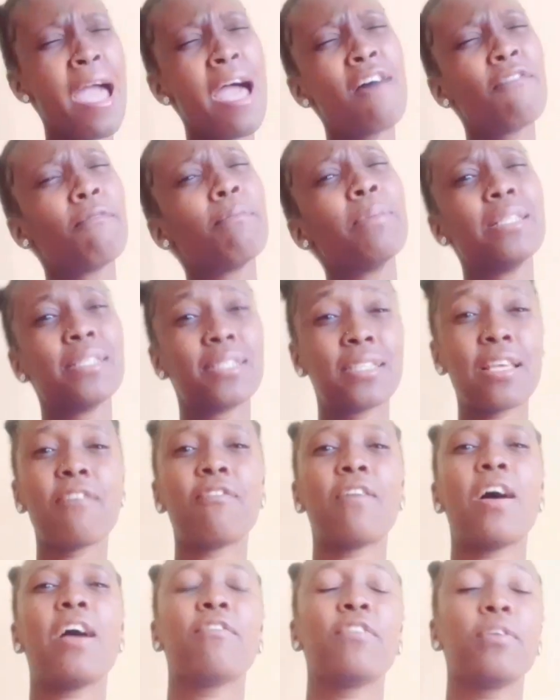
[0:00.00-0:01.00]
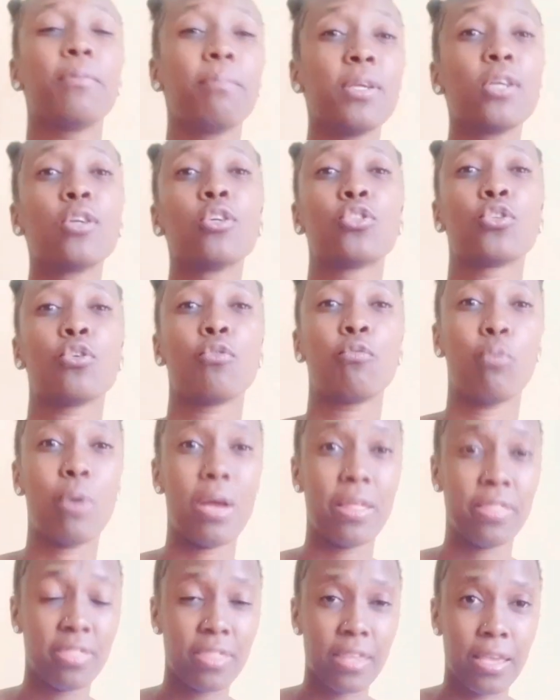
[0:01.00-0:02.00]
have been surviving because of
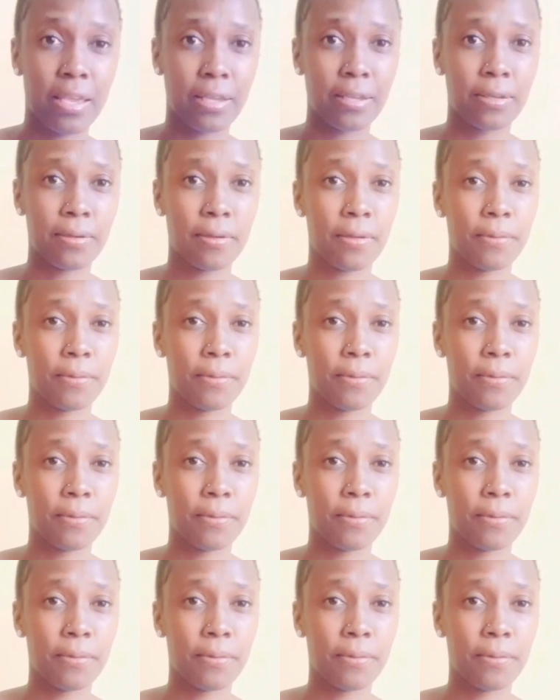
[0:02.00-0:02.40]
one thing.